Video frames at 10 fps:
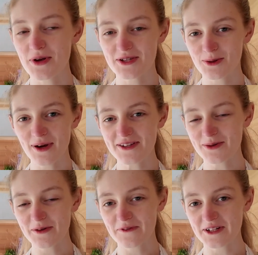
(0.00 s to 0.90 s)
It's
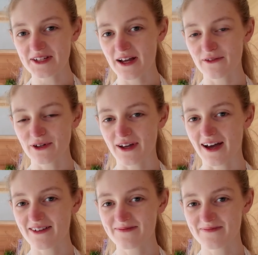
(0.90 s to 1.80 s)
quite funny to have a look
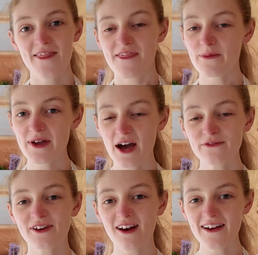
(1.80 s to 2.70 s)
at. Then we
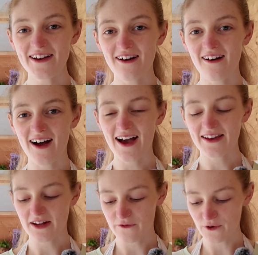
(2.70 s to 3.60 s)
have Gligar,
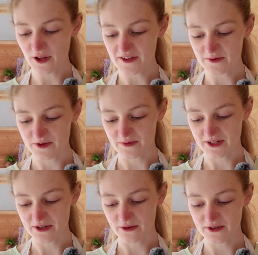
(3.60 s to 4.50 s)
and I feel like this one's really cool.